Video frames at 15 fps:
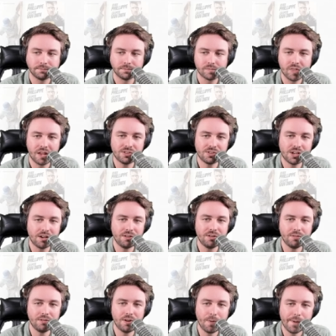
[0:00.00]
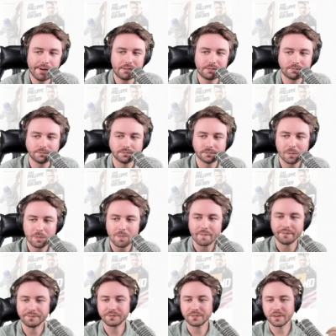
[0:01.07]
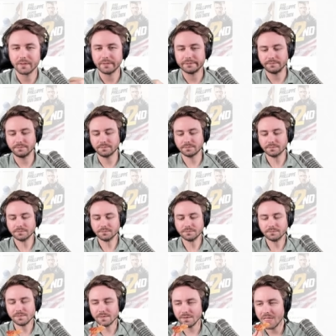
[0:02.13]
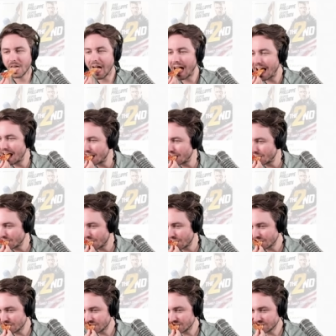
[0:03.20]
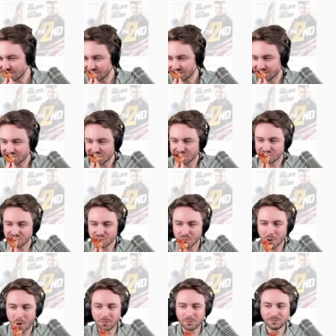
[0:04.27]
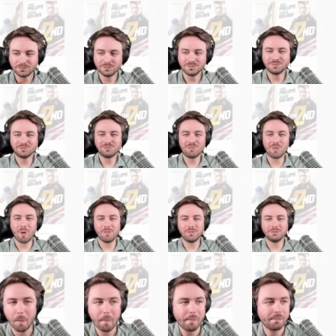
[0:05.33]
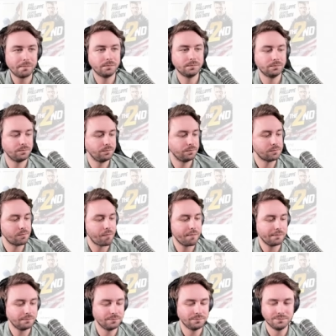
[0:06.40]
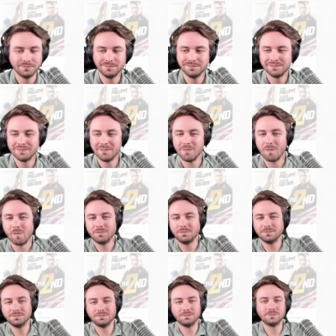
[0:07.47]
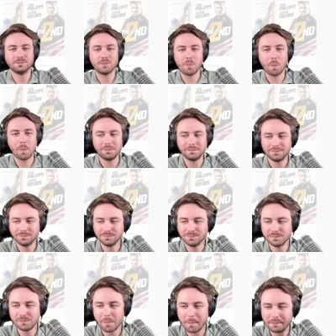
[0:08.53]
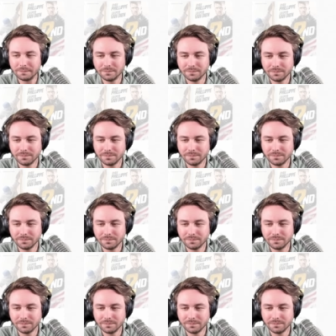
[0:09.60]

That's Let how the you Microsoft do it. Fuck off. Let the Microsoft get f off. Like you're dealing with Microsoft right now. What? Do not do anything with the cards right now. Just be on the line.